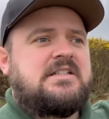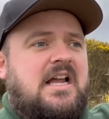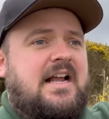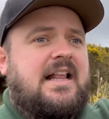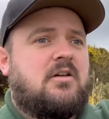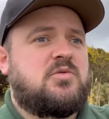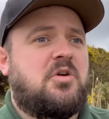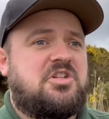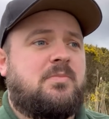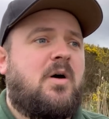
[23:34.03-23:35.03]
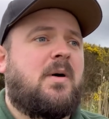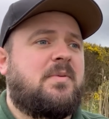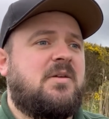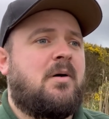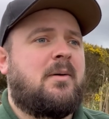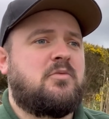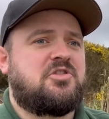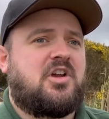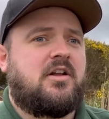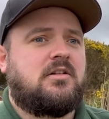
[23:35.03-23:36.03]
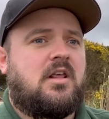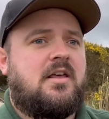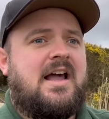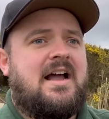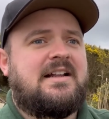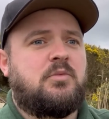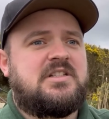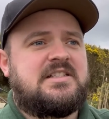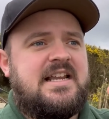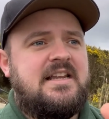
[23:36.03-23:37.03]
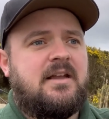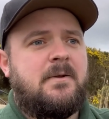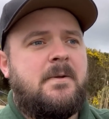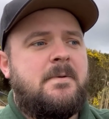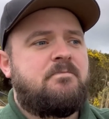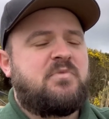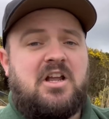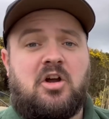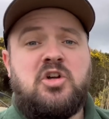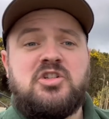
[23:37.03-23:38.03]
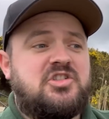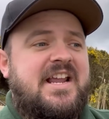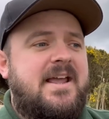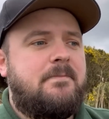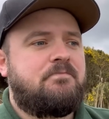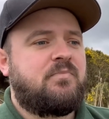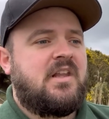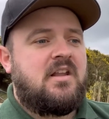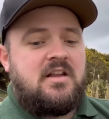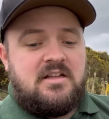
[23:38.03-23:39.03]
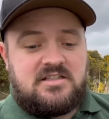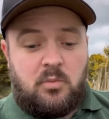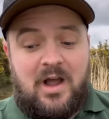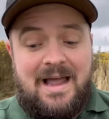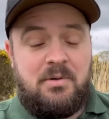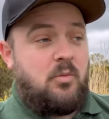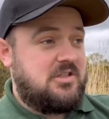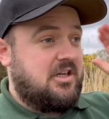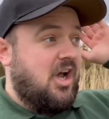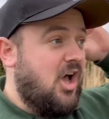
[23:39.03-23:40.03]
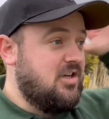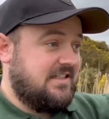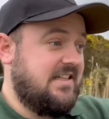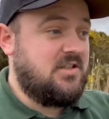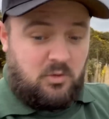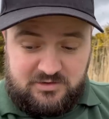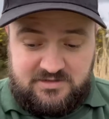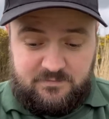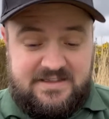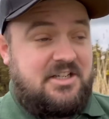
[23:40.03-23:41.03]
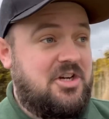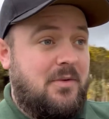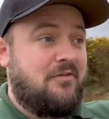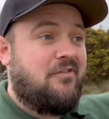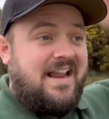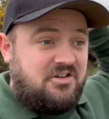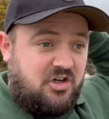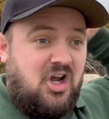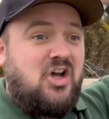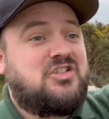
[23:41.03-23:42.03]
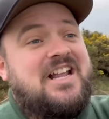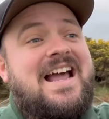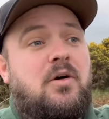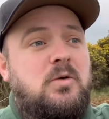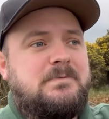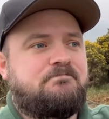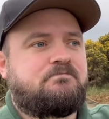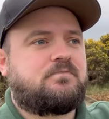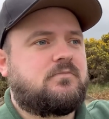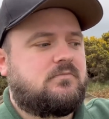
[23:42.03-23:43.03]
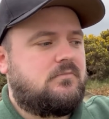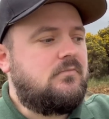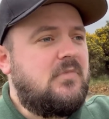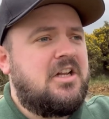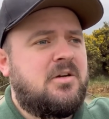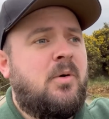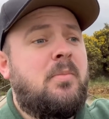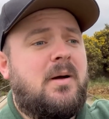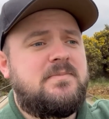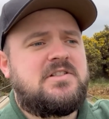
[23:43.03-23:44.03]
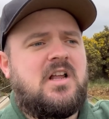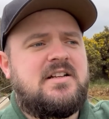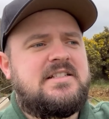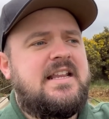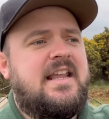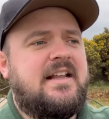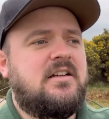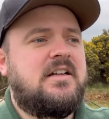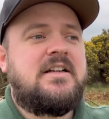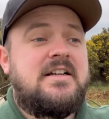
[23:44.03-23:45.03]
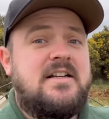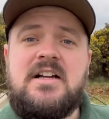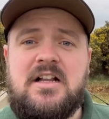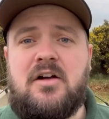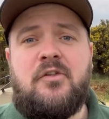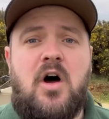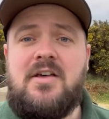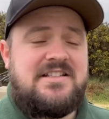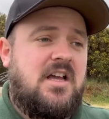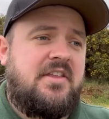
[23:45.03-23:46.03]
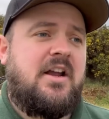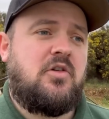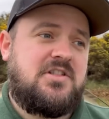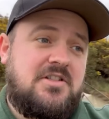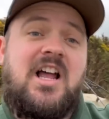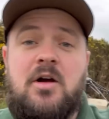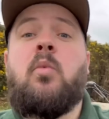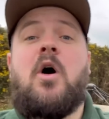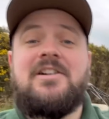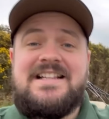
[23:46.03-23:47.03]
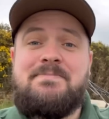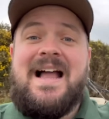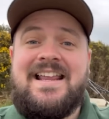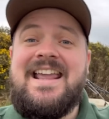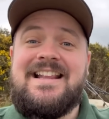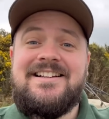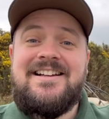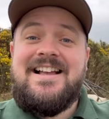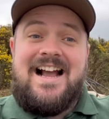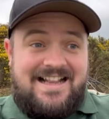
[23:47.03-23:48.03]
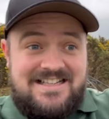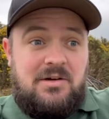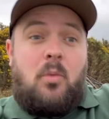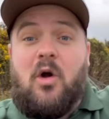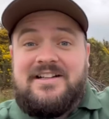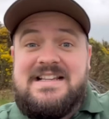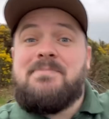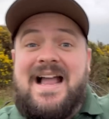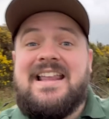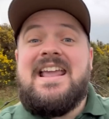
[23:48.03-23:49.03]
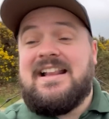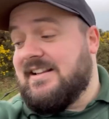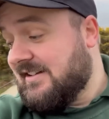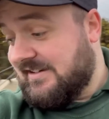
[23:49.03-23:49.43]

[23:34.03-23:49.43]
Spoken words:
and then I was watching the pop-up and the pop-up was just going like that and it would sink and I couldn't see it. So what happened was I cast it towards this showing fish. I cast it out and the pop-up started sinking and I thought, oh, there's nothing on. So I started winding it back in, and as I'm winding it back in,